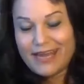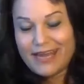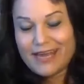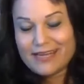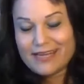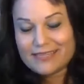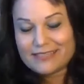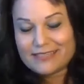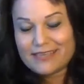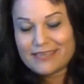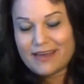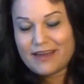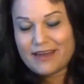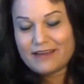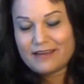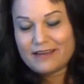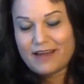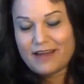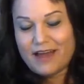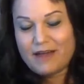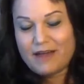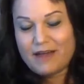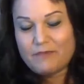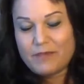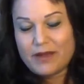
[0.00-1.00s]
Yes,
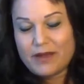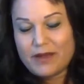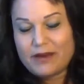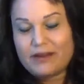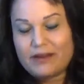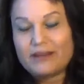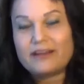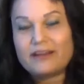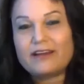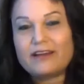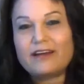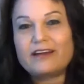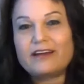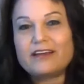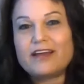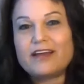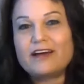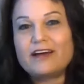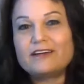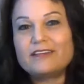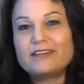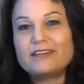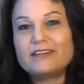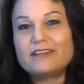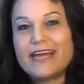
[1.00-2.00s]
I, I met a, a
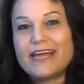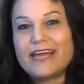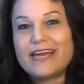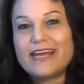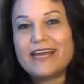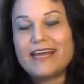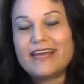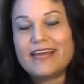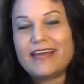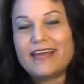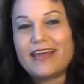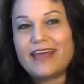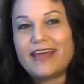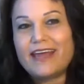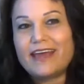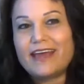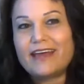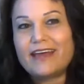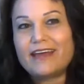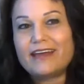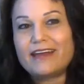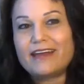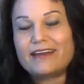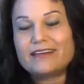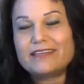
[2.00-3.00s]
young lady,
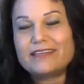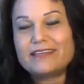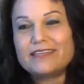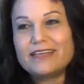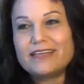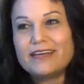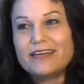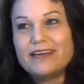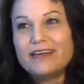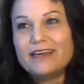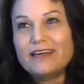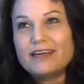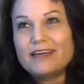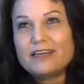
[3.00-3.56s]
and